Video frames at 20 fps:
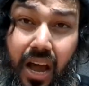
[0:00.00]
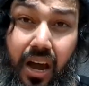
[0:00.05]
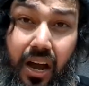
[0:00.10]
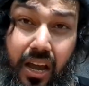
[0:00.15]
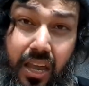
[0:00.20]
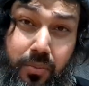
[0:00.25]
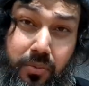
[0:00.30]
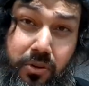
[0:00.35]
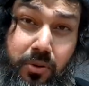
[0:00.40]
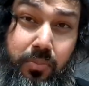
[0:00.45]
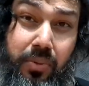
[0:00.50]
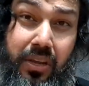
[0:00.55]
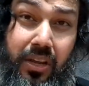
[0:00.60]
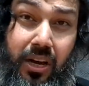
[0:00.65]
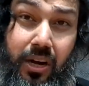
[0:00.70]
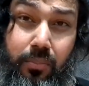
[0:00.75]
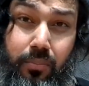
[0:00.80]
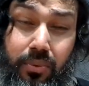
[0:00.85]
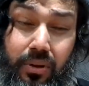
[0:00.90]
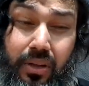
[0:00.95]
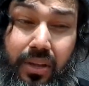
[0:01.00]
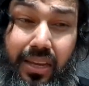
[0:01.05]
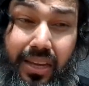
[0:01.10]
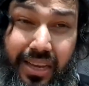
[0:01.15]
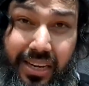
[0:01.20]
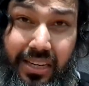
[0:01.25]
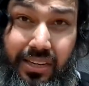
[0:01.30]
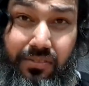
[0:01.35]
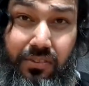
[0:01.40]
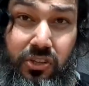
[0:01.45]
are able to pick up
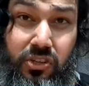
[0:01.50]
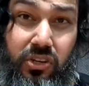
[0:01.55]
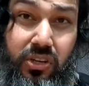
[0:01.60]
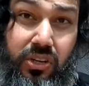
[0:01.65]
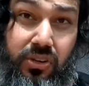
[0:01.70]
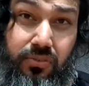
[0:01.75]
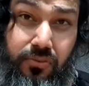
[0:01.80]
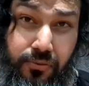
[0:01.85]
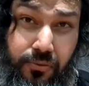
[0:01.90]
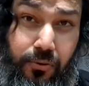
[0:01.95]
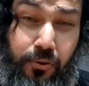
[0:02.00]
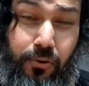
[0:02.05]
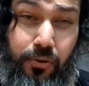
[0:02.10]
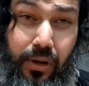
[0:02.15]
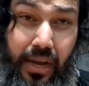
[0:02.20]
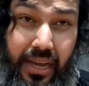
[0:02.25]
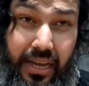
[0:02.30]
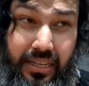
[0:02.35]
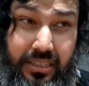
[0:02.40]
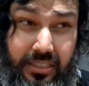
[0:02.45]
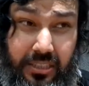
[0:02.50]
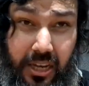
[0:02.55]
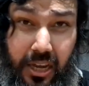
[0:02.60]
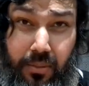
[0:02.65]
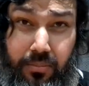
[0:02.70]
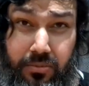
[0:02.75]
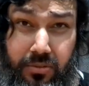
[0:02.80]
individually 4 at a time.